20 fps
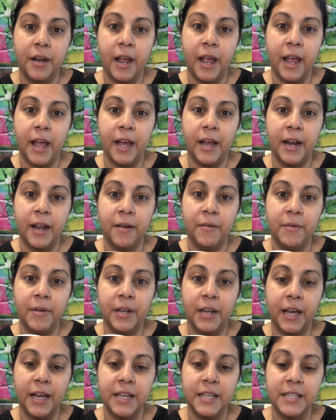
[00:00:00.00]
and I
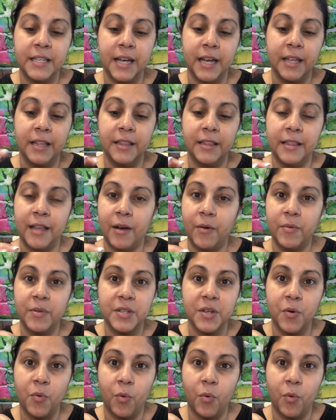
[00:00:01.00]
realized that that wasn't